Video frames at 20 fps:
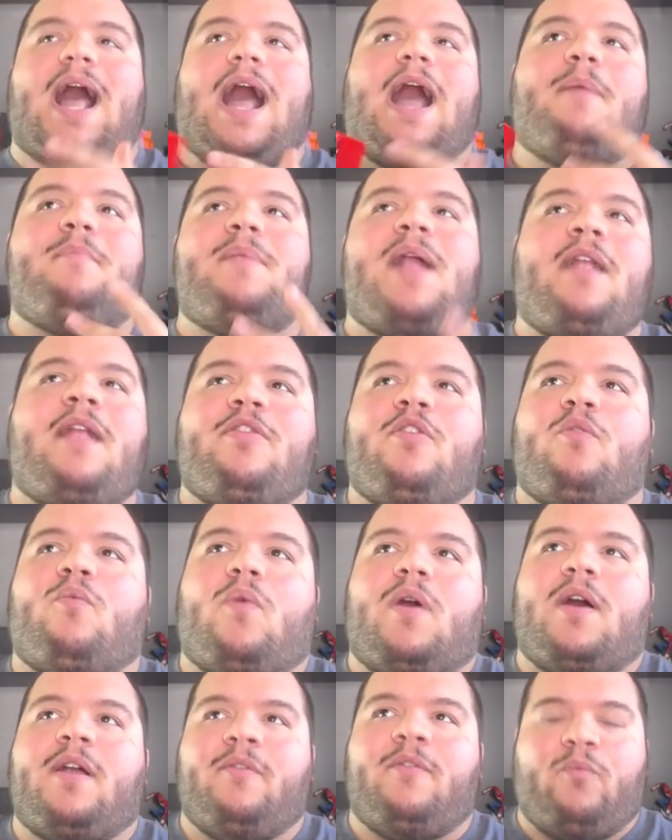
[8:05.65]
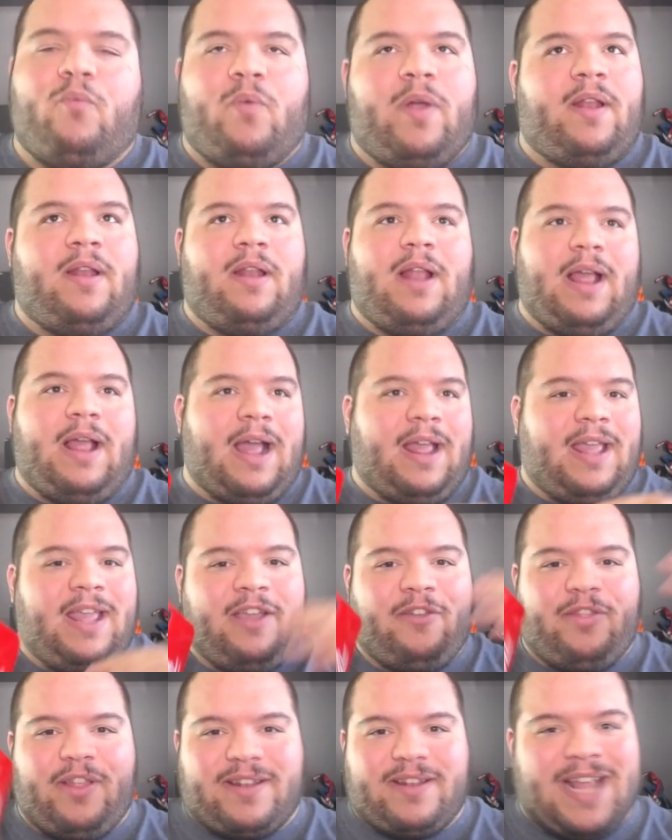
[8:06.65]
I'm not the one when I
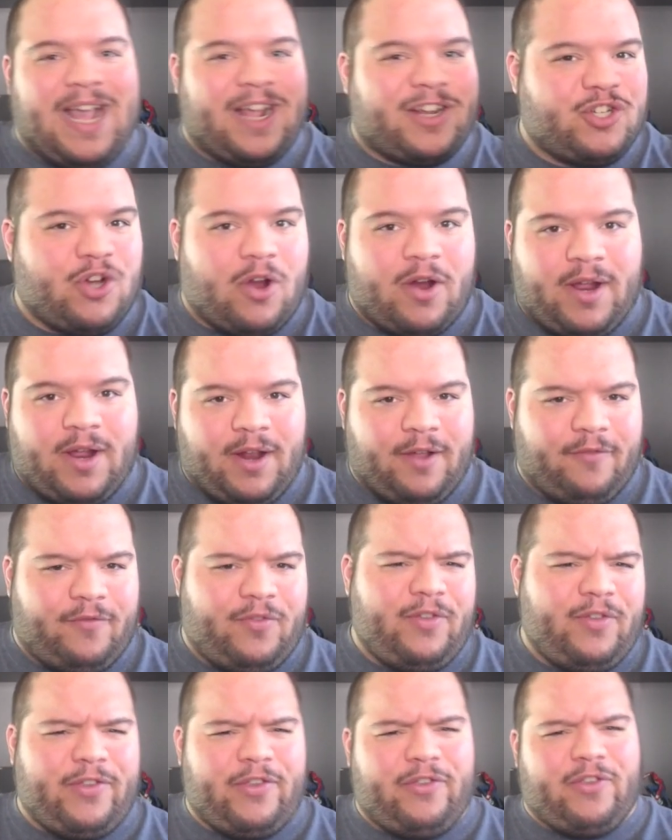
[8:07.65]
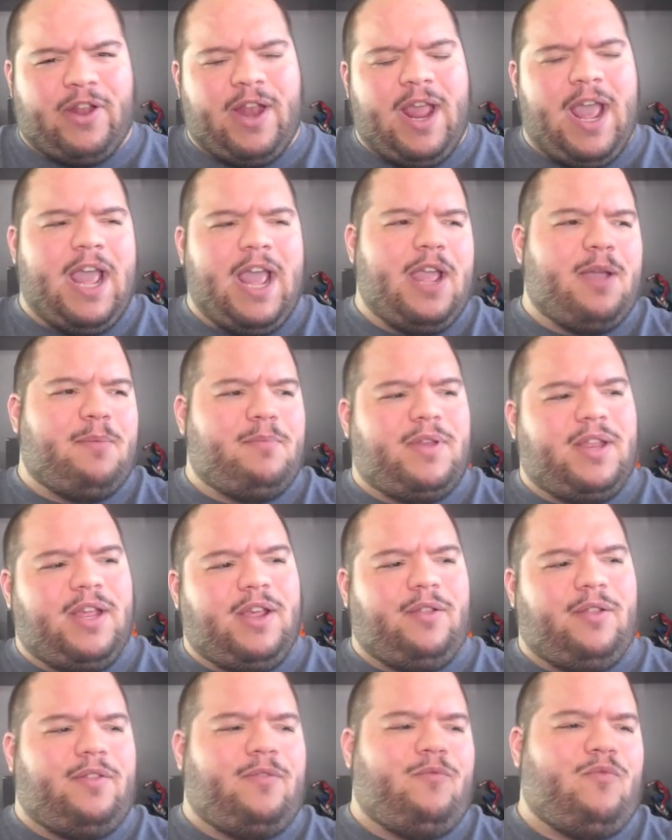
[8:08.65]
hear the tech jargon of this is an
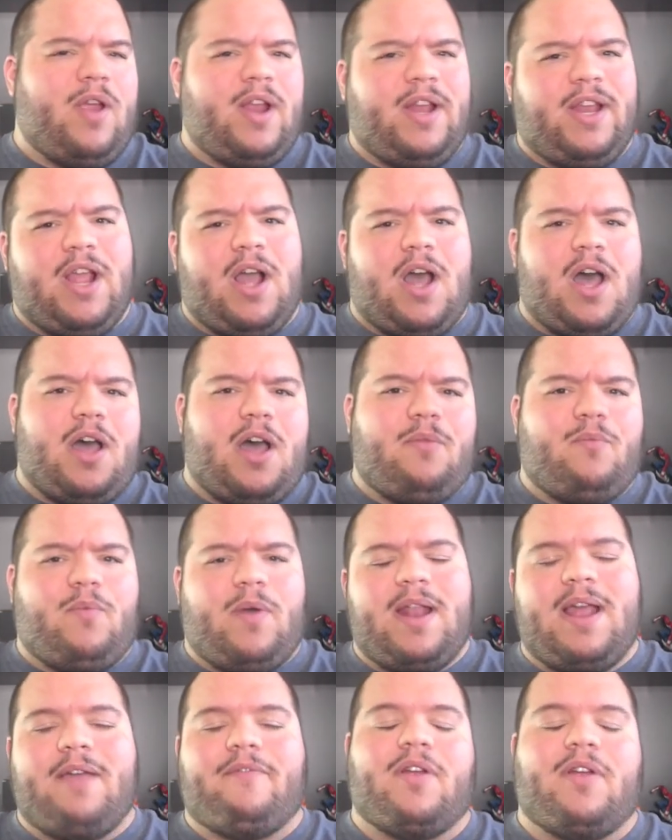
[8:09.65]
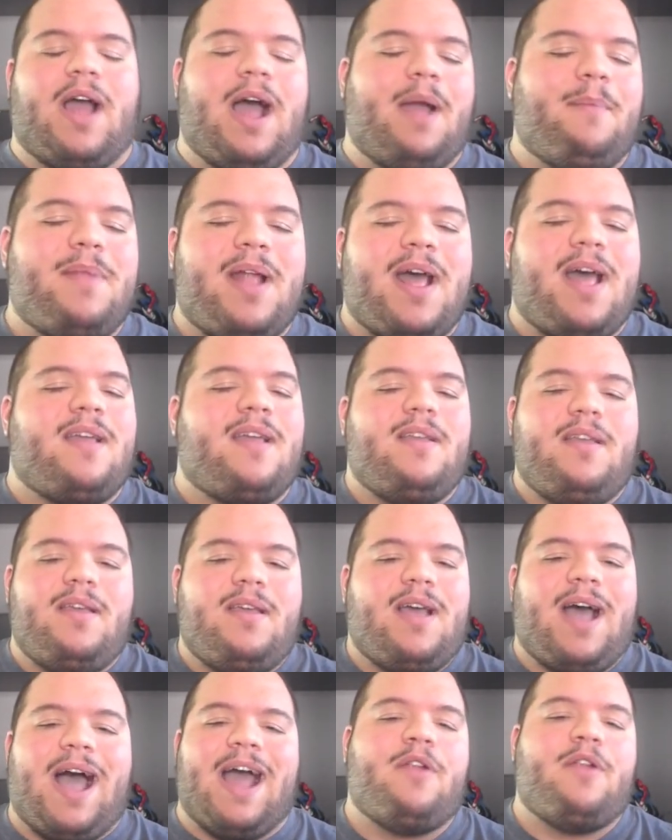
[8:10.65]
AMD Radeon, whatever.
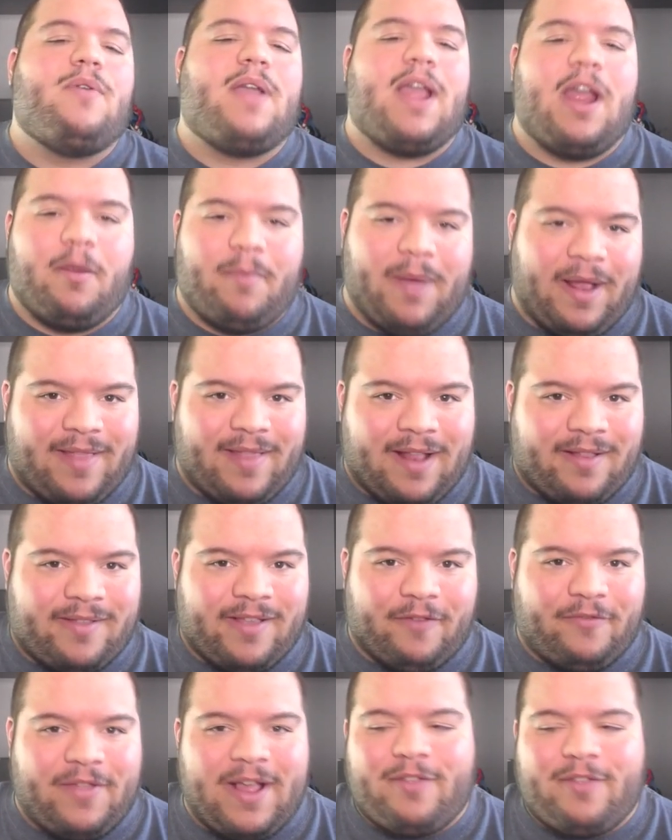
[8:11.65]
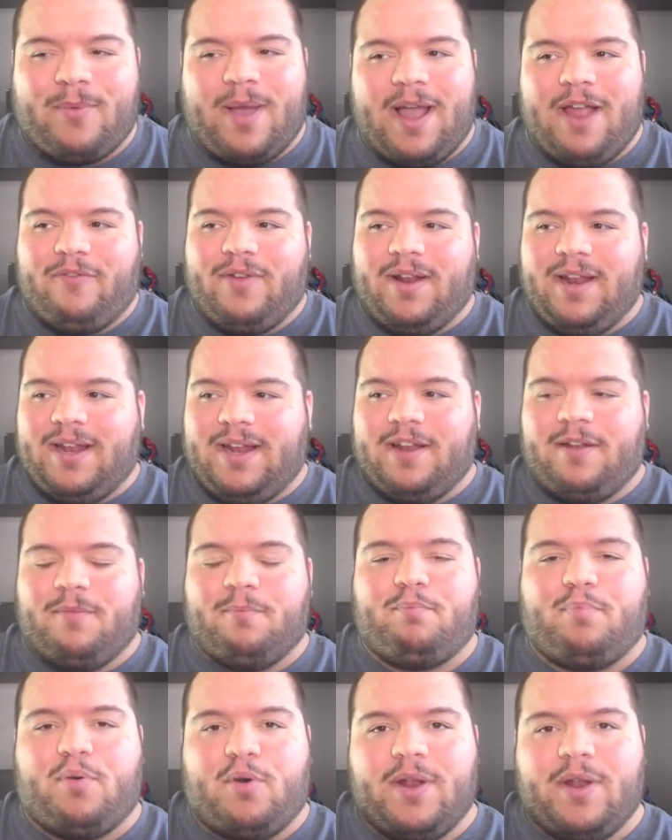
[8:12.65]
I don't care about that stuff. That's why I really
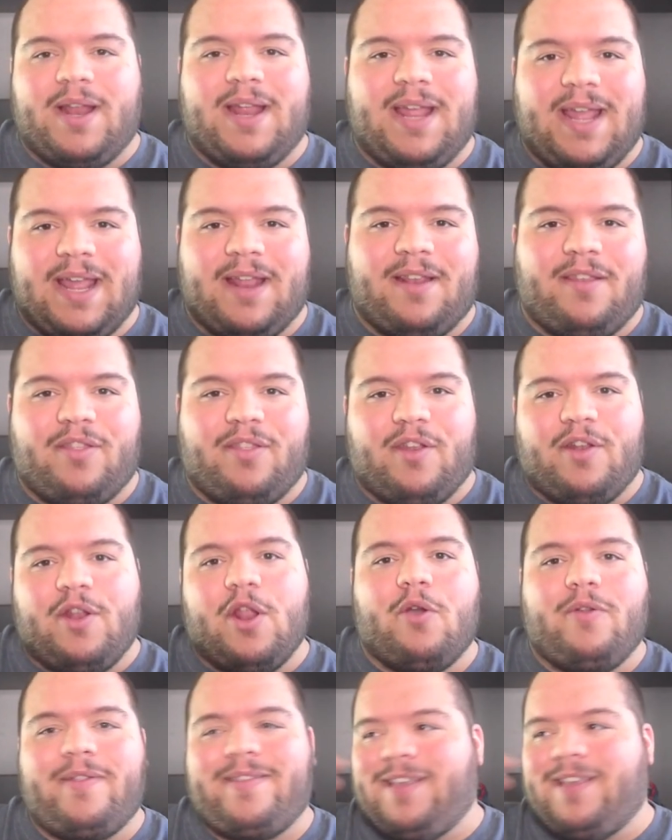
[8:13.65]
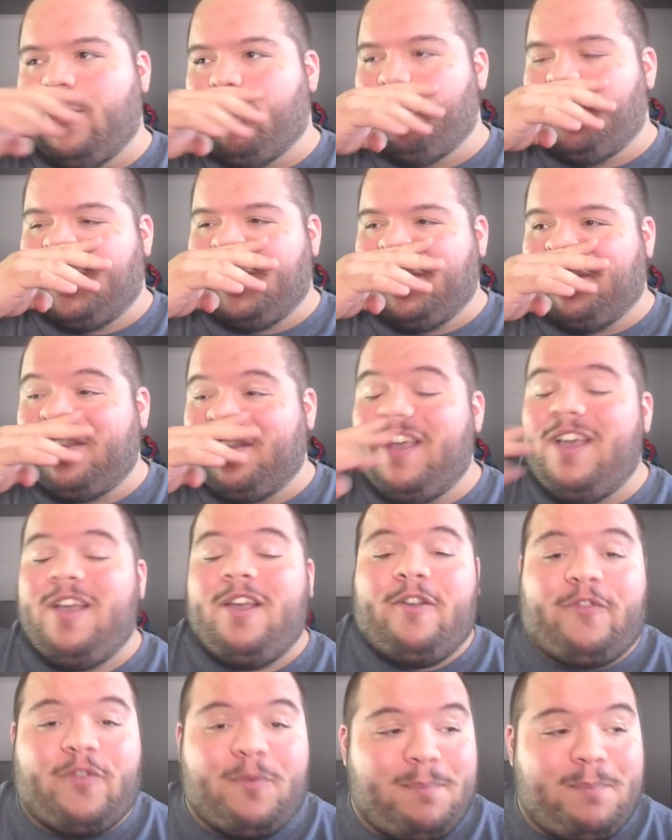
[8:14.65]
didn't put it in the notes here, because
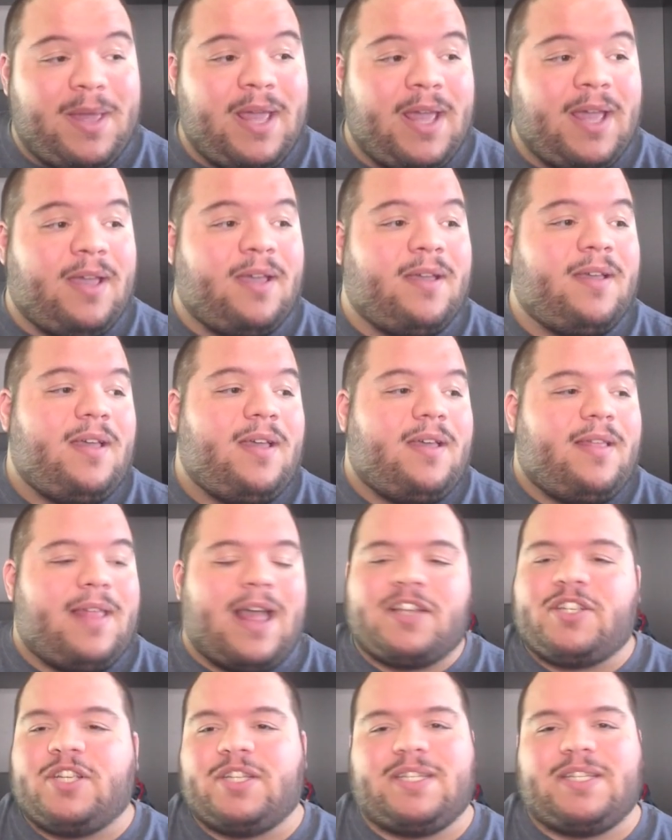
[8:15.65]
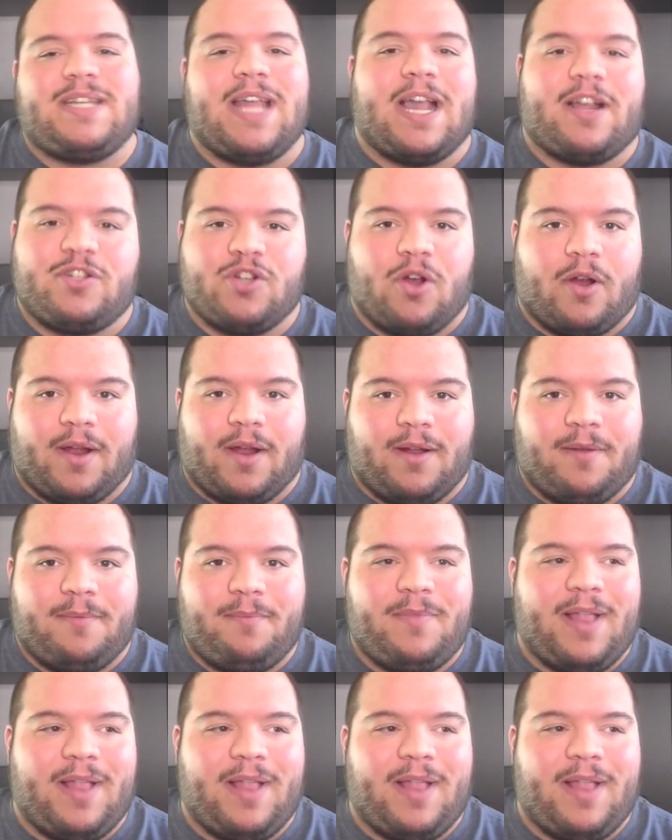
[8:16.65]
for me, that's just tech jargon.